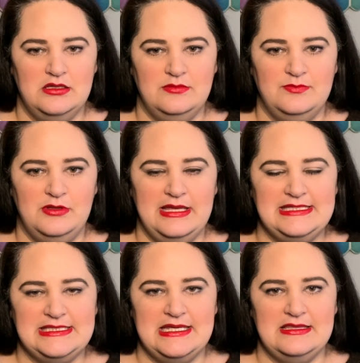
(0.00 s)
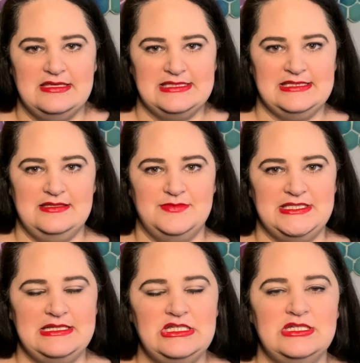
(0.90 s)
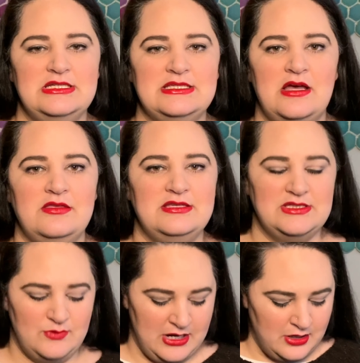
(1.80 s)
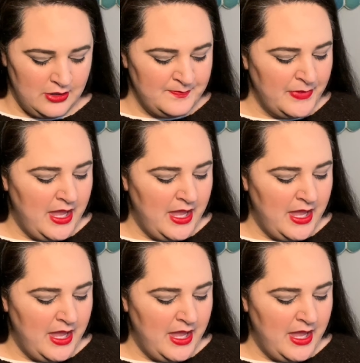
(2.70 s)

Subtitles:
placing the slip stitches on the sweater.